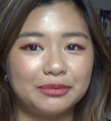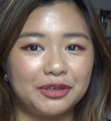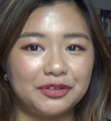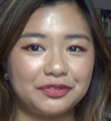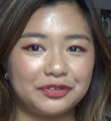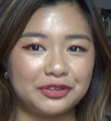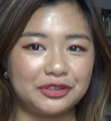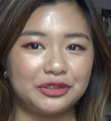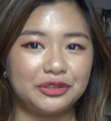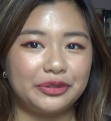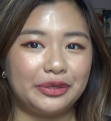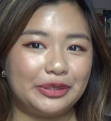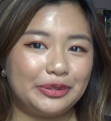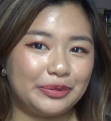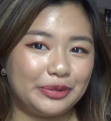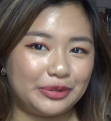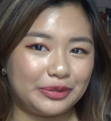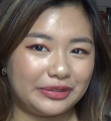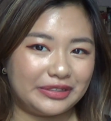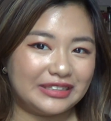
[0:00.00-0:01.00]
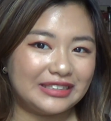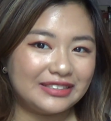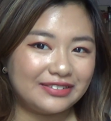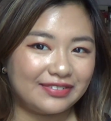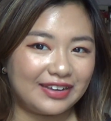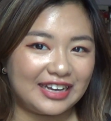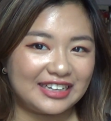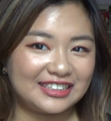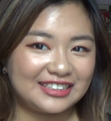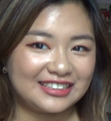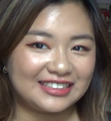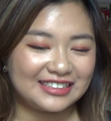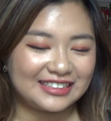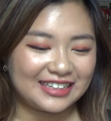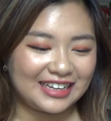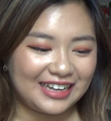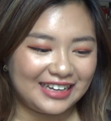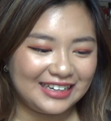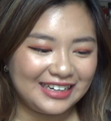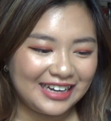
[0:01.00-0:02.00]
my first choice, which was fashion
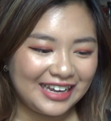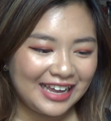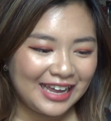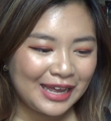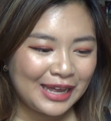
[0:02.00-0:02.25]
design.